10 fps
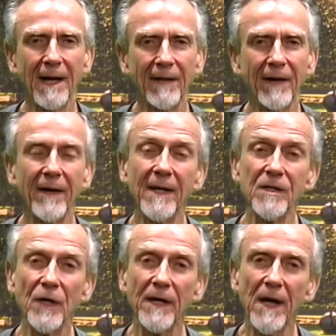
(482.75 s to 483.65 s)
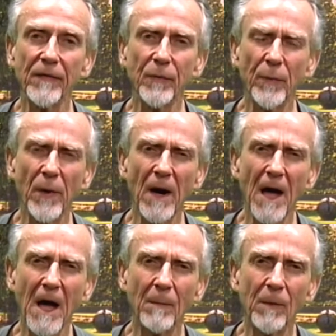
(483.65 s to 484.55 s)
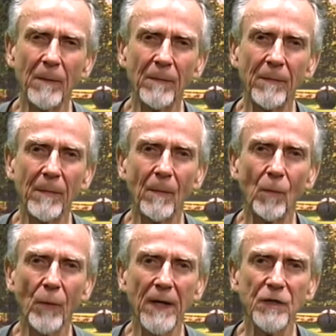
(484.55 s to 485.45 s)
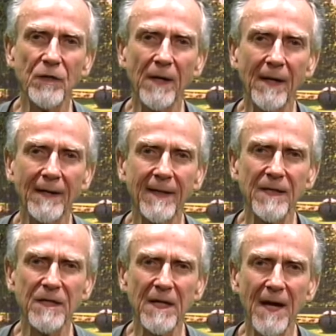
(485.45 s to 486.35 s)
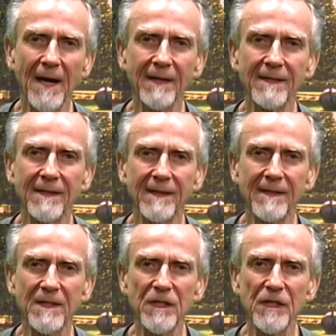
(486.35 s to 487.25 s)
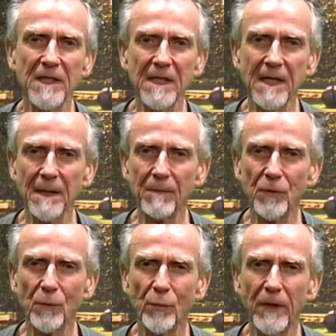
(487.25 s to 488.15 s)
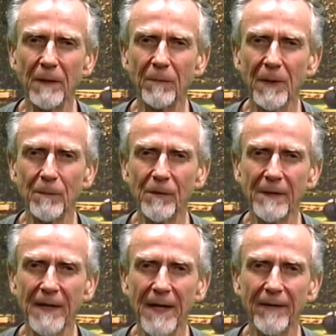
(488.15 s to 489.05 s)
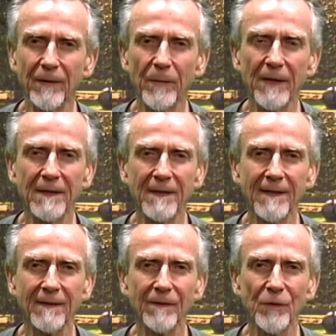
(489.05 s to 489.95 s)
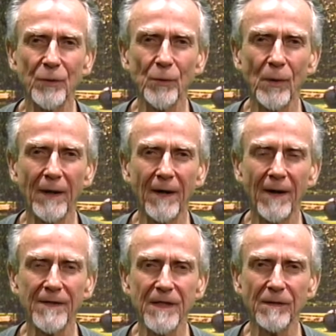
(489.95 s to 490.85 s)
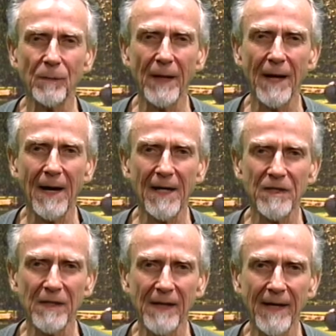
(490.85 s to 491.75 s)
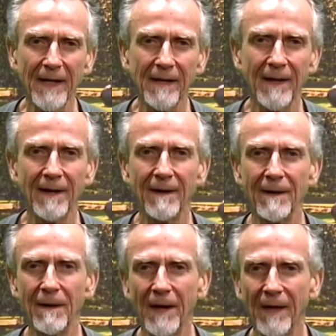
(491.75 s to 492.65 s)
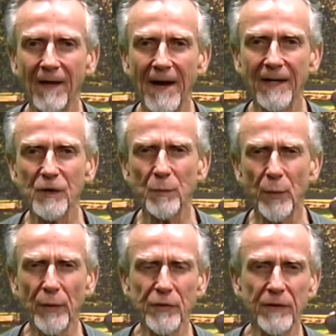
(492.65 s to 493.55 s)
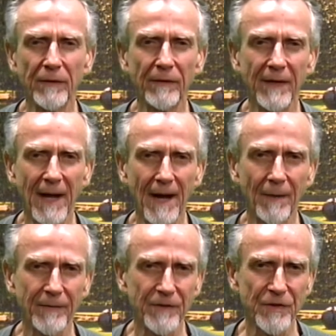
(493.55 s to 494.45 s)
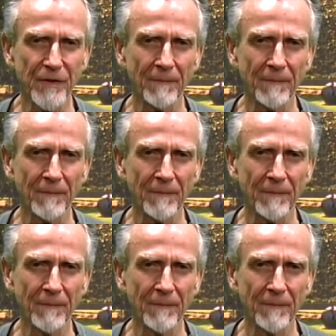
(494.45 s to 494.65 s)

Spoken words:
is another problem which does not seem to bring people together, but to cause them to be isolated, and that is personal doubts.